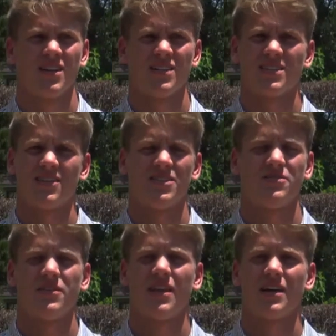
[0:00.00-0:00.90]
because I
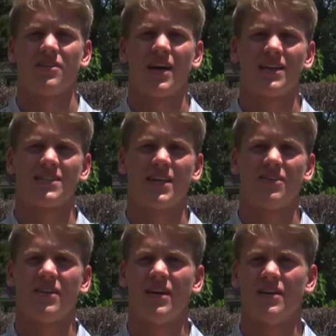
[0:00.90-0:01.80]
just feel like you got to stay
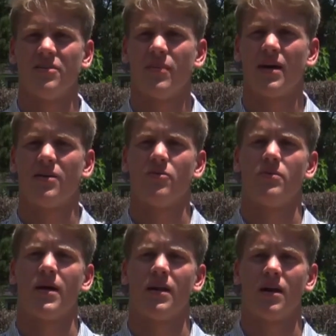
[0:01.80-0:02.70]
ready. We
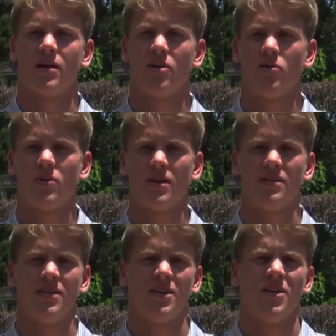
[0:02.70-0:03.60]
may not know
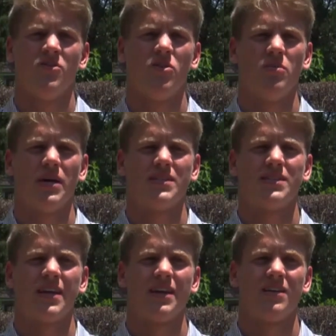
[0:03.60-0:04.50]
what may
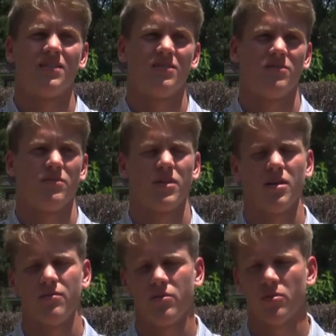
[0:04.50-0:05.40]
stand
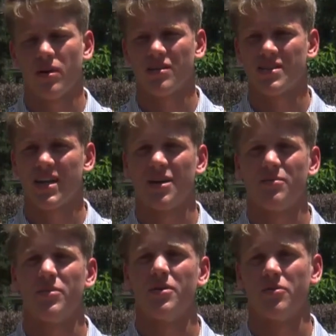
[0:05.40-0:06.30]
come football
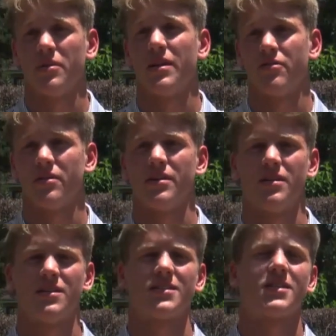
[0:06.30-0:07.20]
time, but whenever it
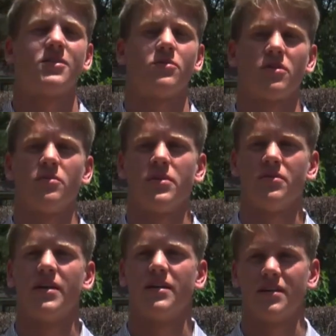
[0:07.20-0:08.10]
does come, we're going to be
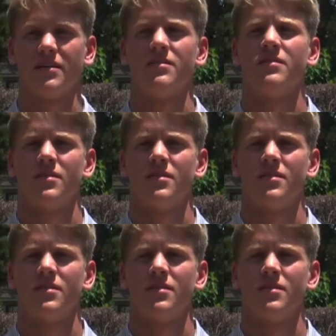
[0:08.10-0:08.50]
ready. And